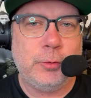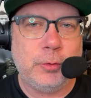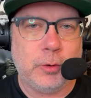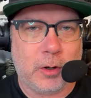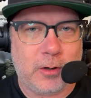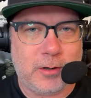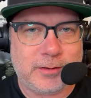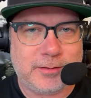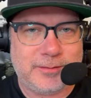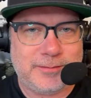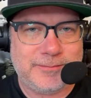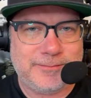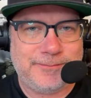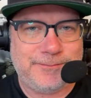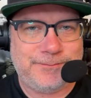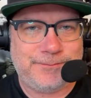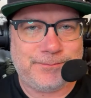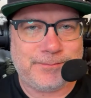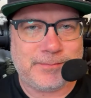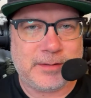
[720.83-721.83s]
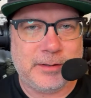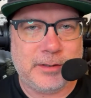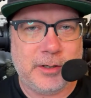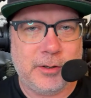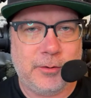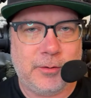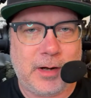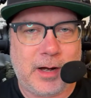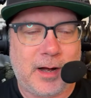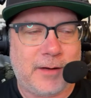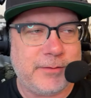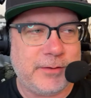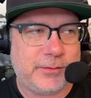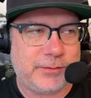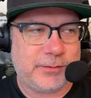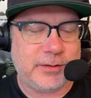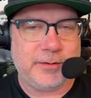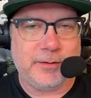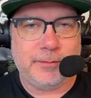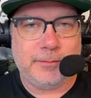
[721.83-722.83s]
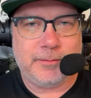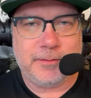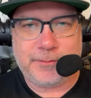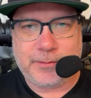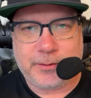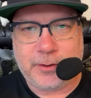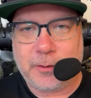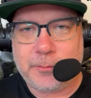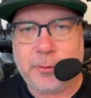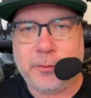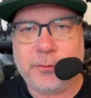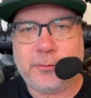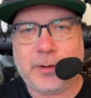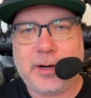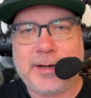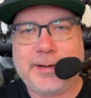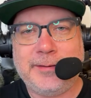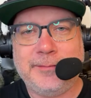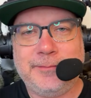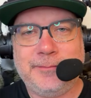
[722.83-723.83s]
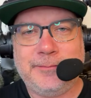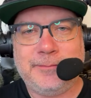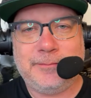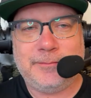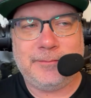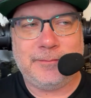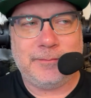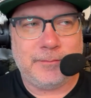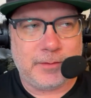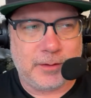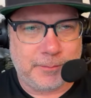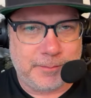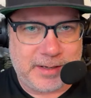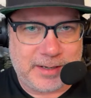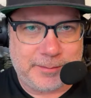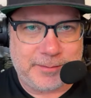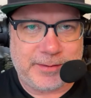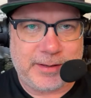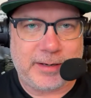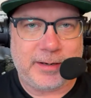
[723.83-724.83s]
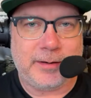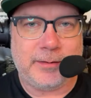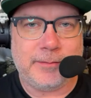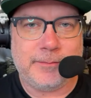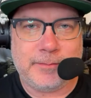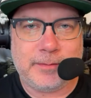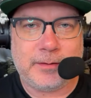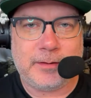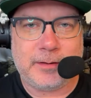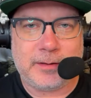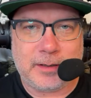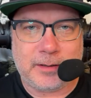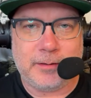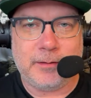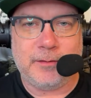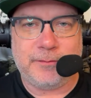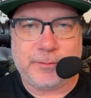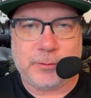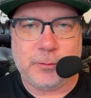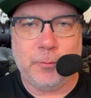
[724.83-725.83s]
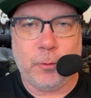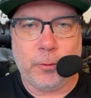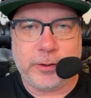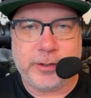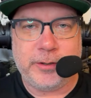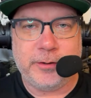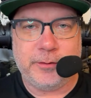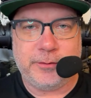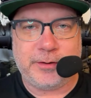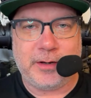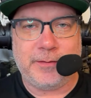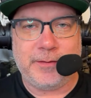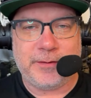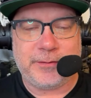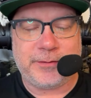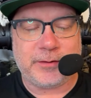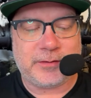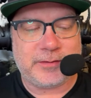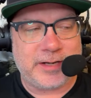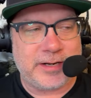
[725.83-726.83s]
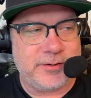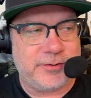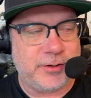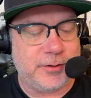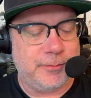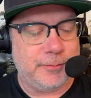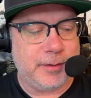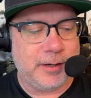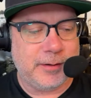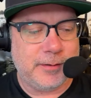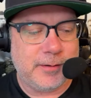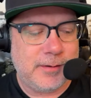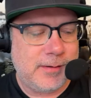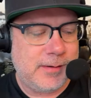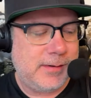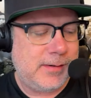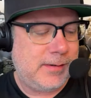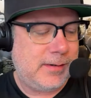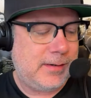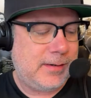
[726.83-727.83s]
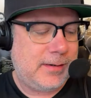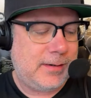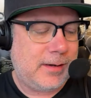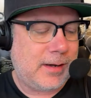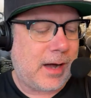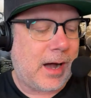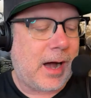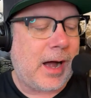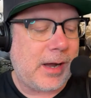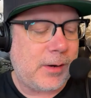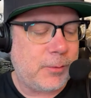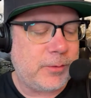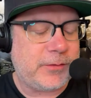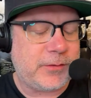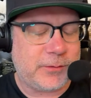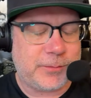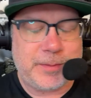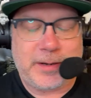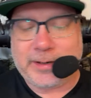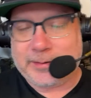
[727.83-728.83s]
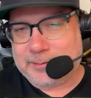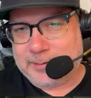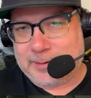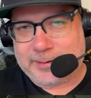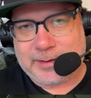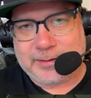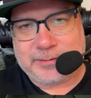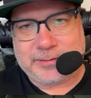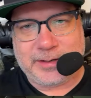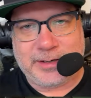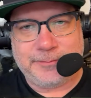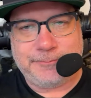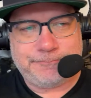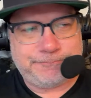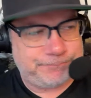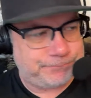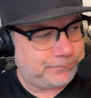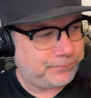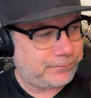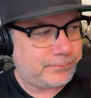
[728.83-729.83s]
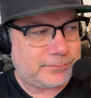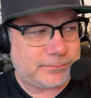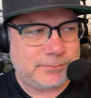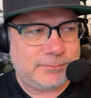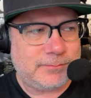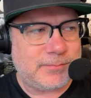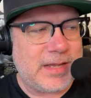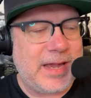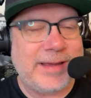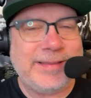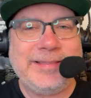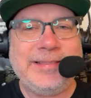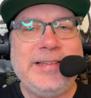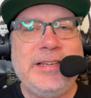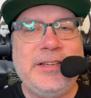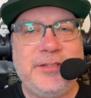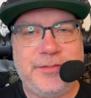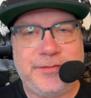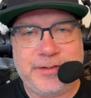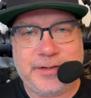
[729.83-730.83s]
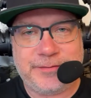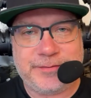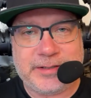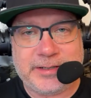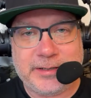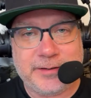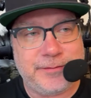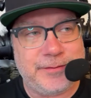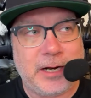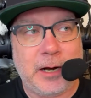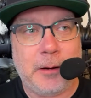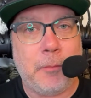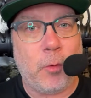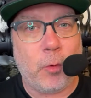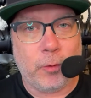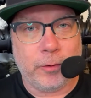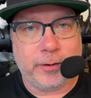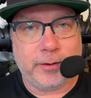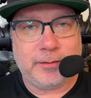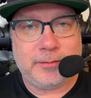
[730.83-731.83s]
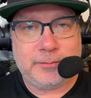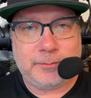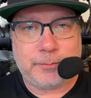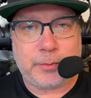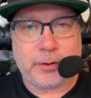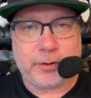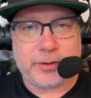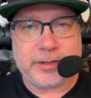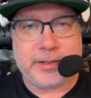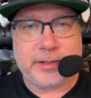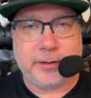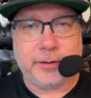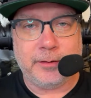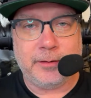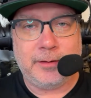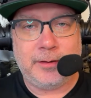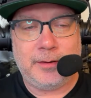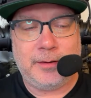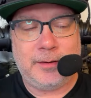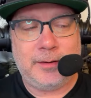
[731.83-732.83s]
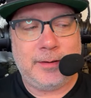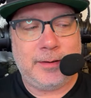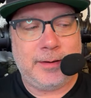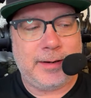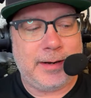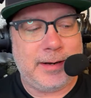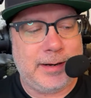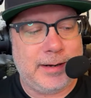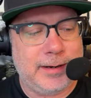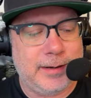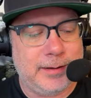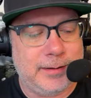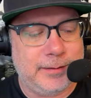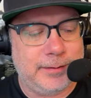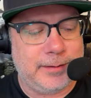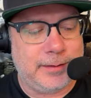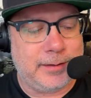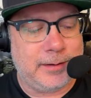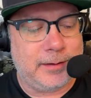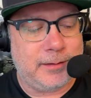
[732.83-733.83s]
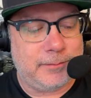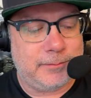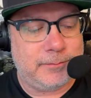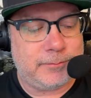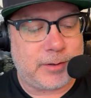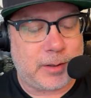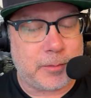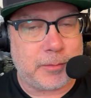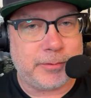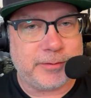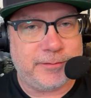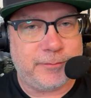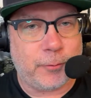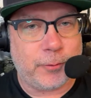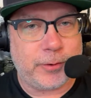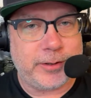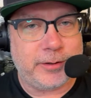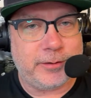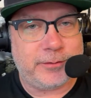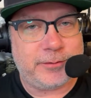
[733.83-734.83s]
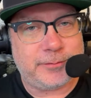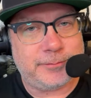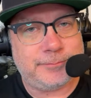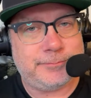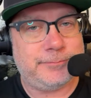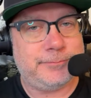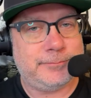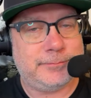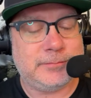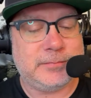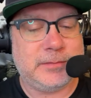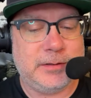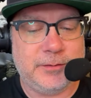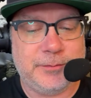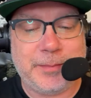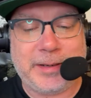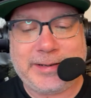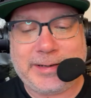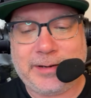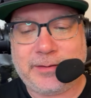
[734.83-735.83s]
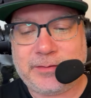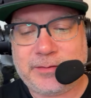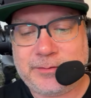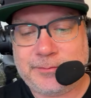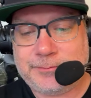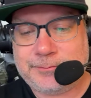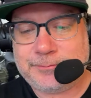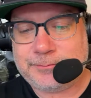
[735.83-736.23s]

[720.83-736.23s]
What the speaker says: long. You know, obviously, if the number's right, maybe they get a few more years on this extension. But I would suspect, like I said, at least 50, if not more, per year. And probably 4 years is my guess.